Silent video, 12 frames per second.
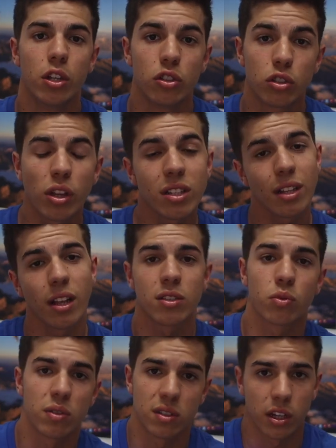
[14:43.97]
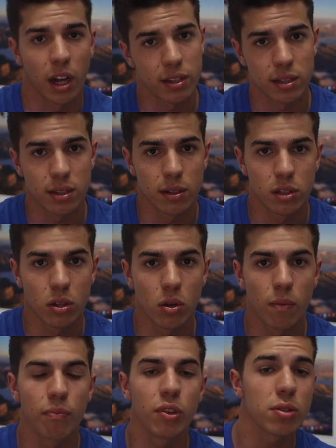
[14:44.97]
So that's the last reason, guys.
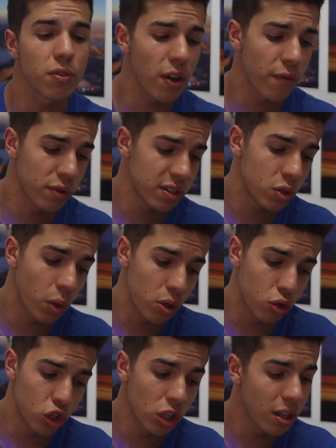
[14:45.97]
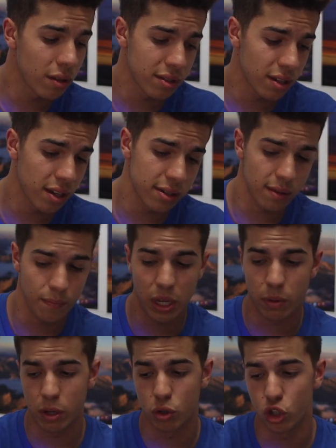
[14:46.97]
So these are 5 reasons why you should downsize
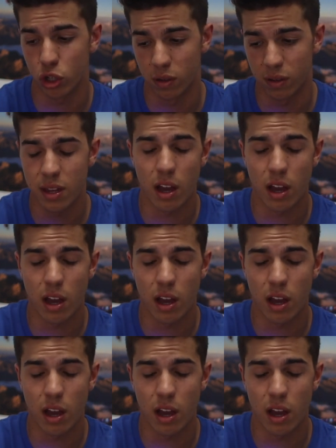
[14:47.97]
and why you shouldn't.